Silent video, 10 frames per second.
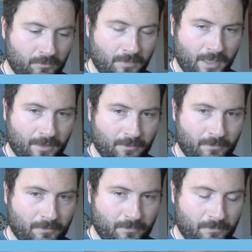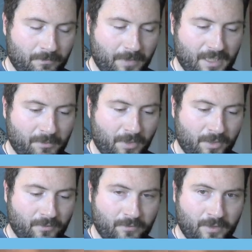bottom, base
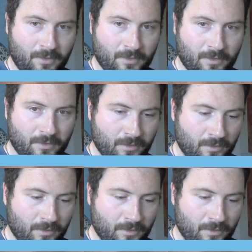part of the finger.